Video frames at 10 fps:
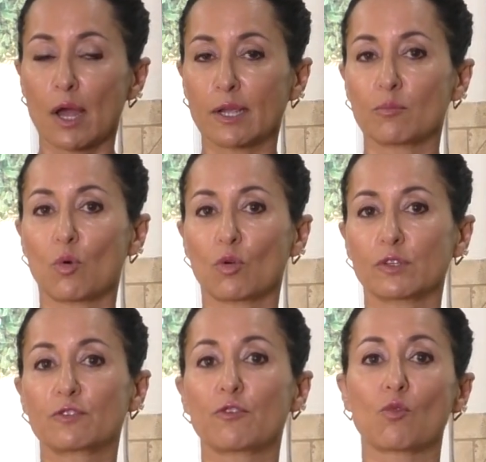cutting
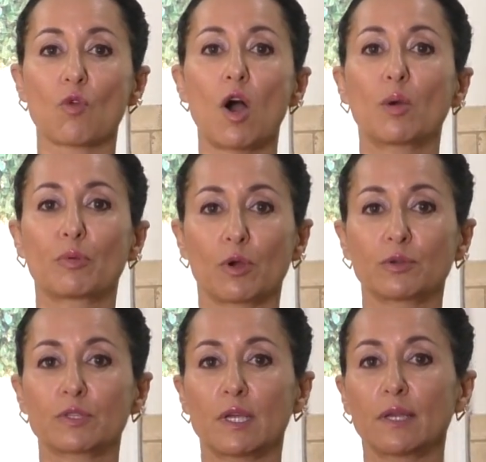boards for raw
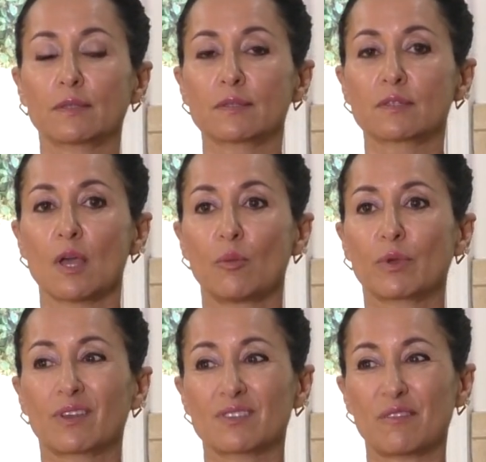proteins
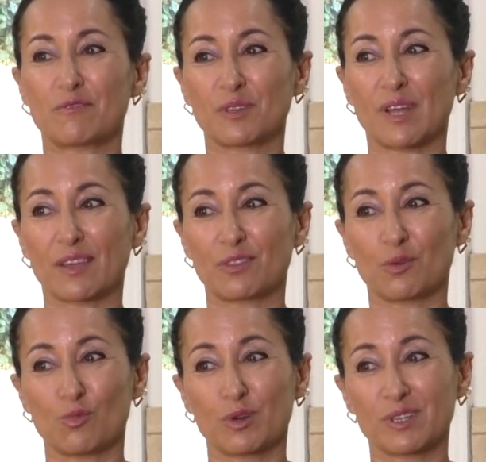because I feel like
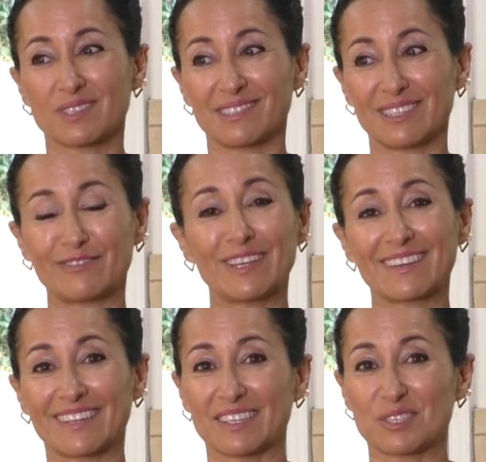the wood is
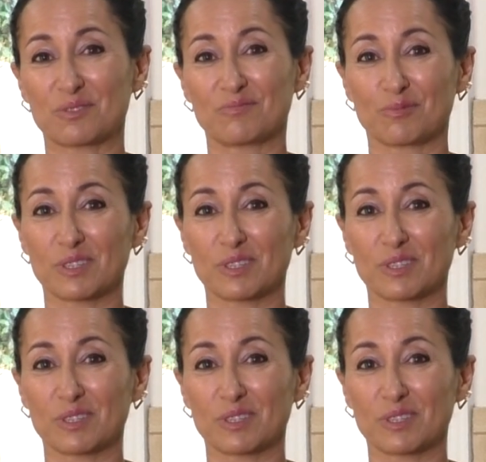living and it's